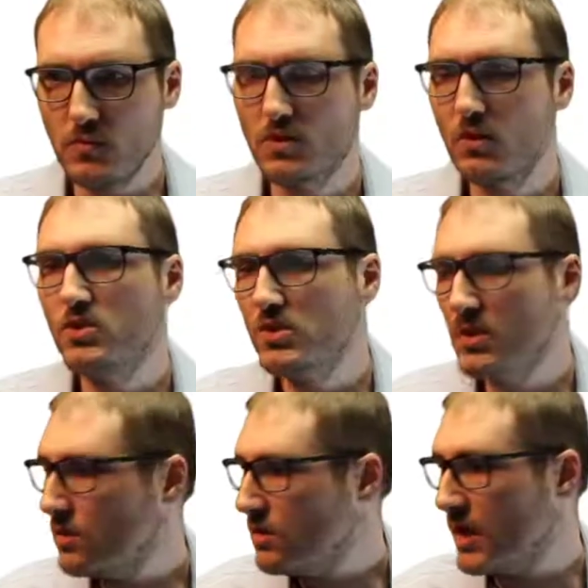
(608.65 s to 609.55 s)
So
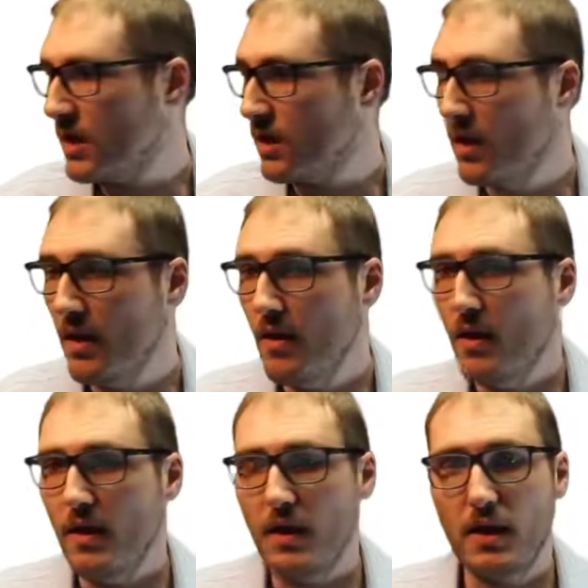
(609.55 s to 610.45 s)
machine learning
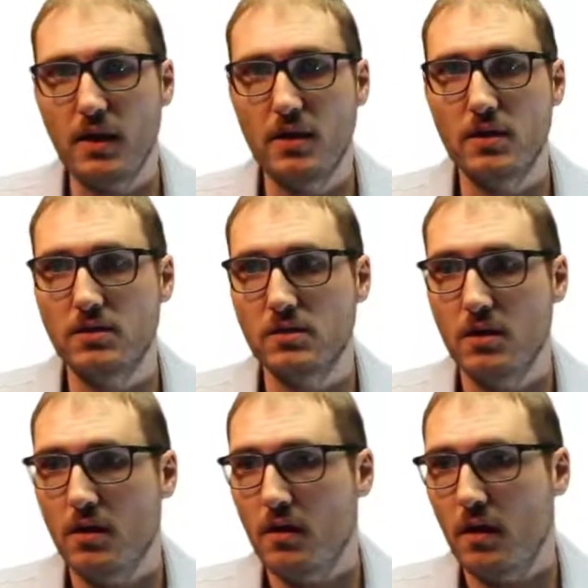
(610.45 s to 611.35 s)
is
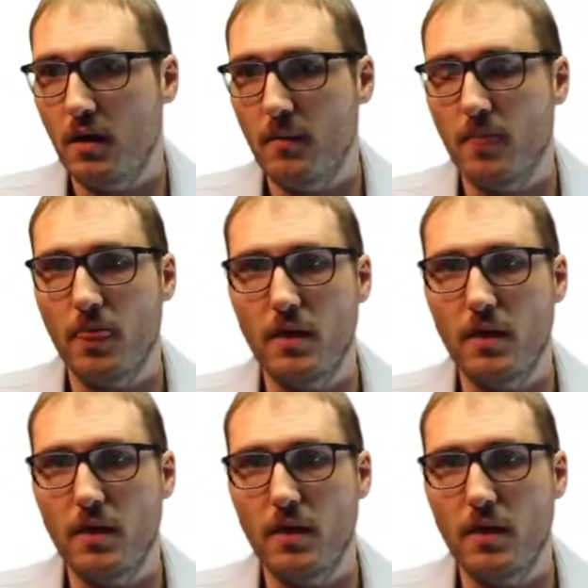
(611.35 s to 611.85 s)
an